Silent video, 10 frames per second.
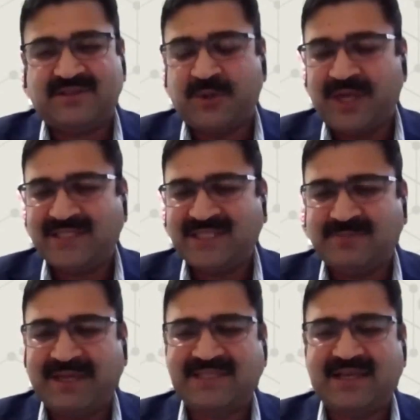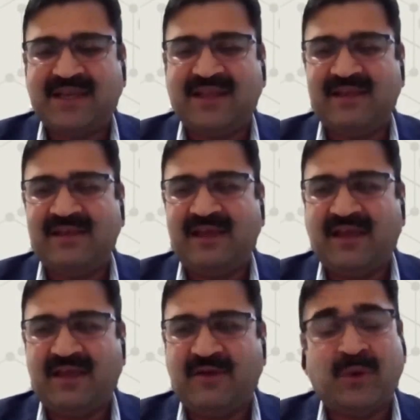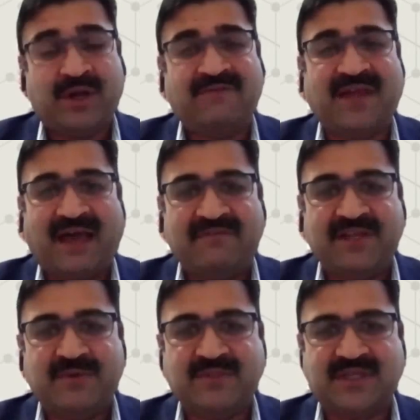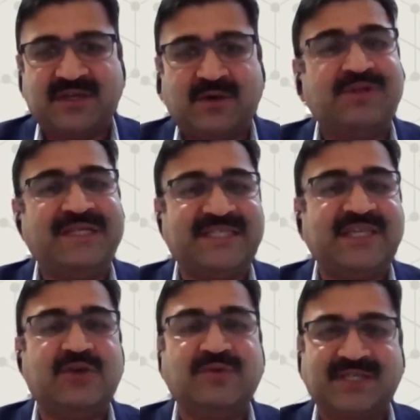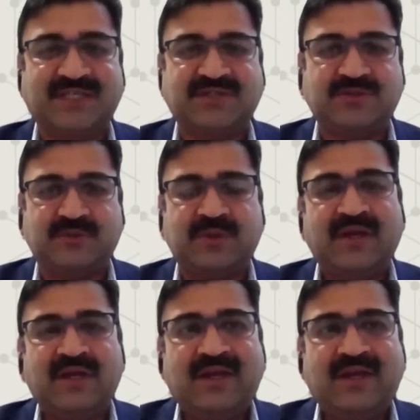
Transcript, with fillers: showcase is basically a one of the avenues OTC uses to